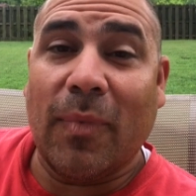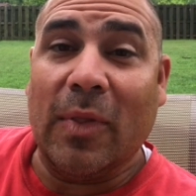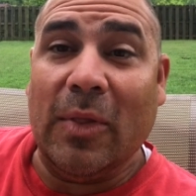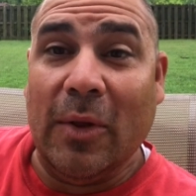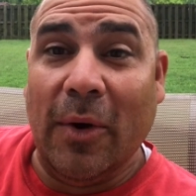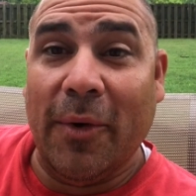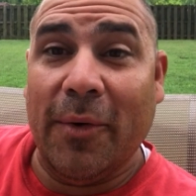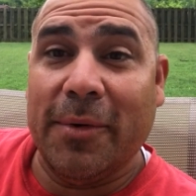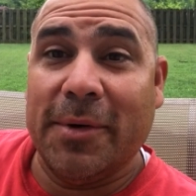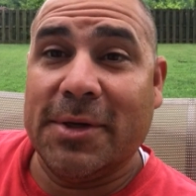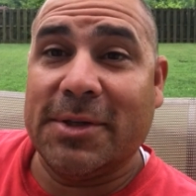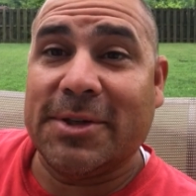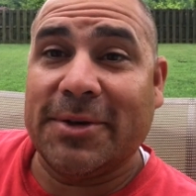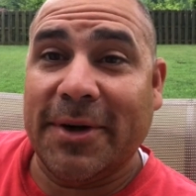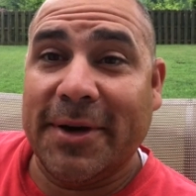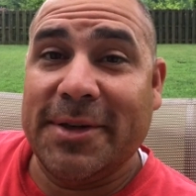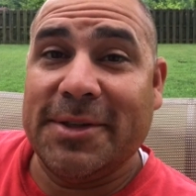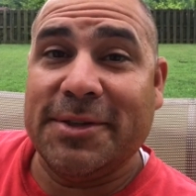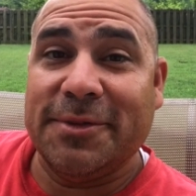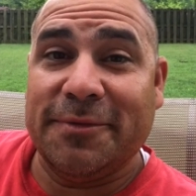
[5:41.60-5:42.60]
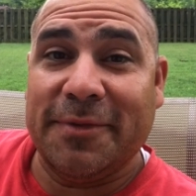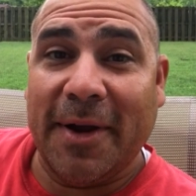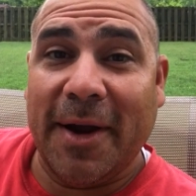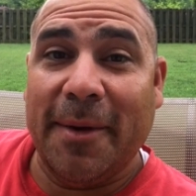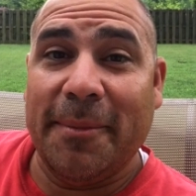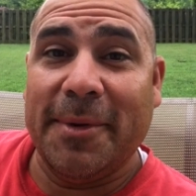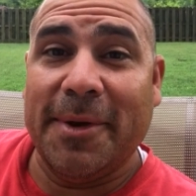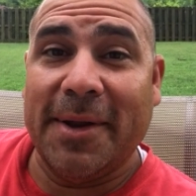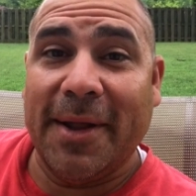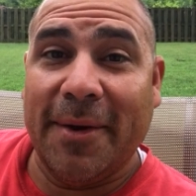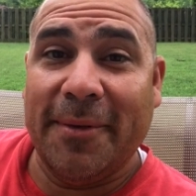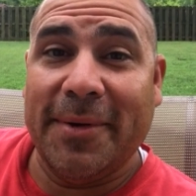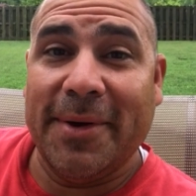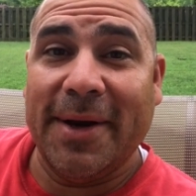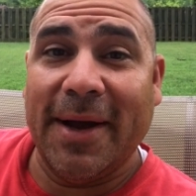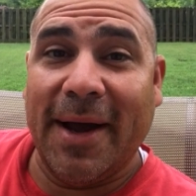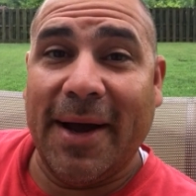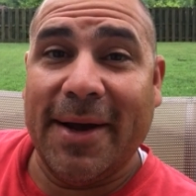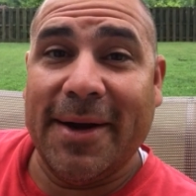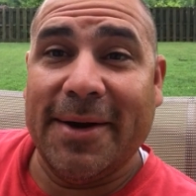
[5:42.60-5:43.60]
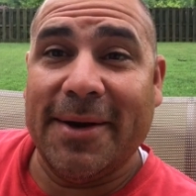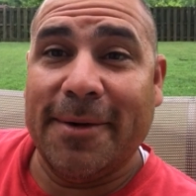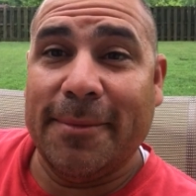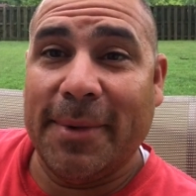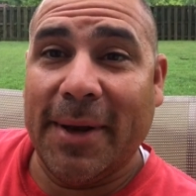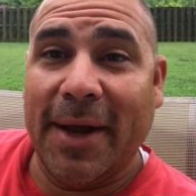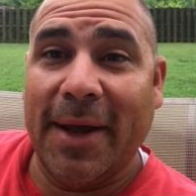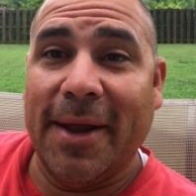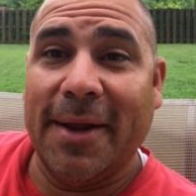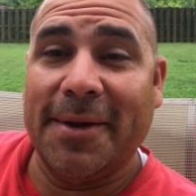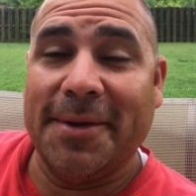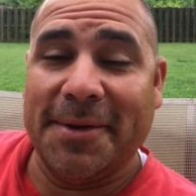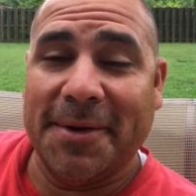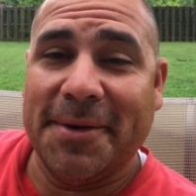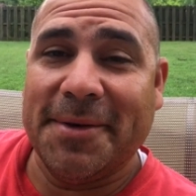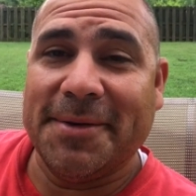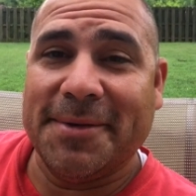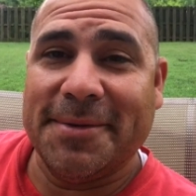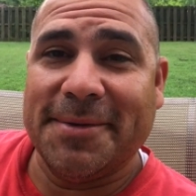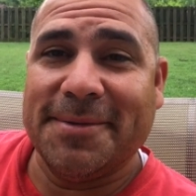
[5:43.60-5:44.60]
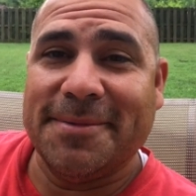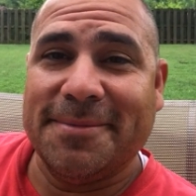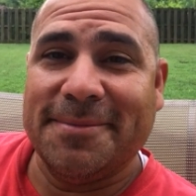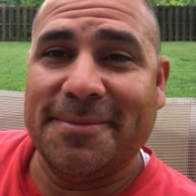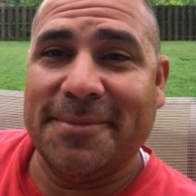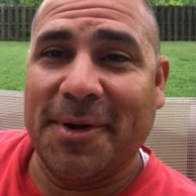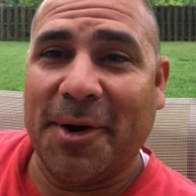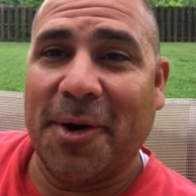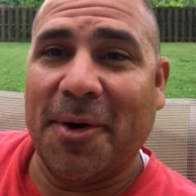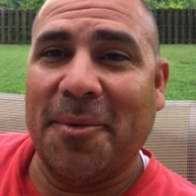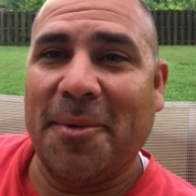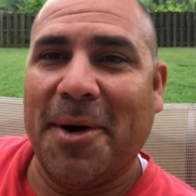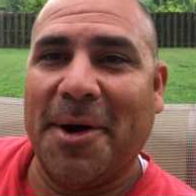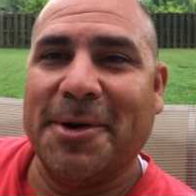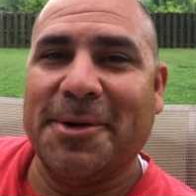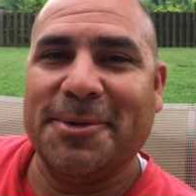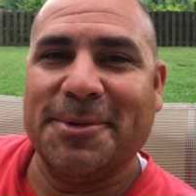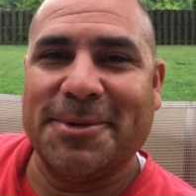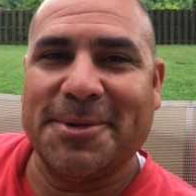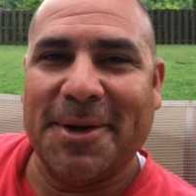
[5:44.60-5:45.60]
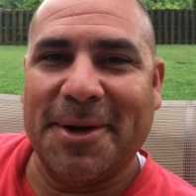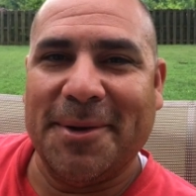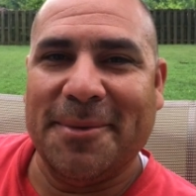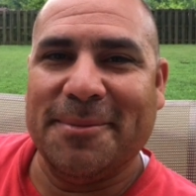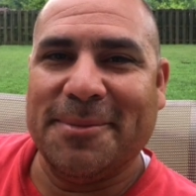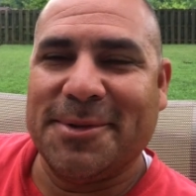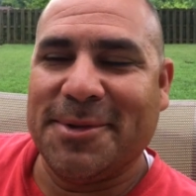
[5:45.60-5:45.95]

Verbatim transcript: knowing this crazy family that we got here, man, they're gonna want to do something.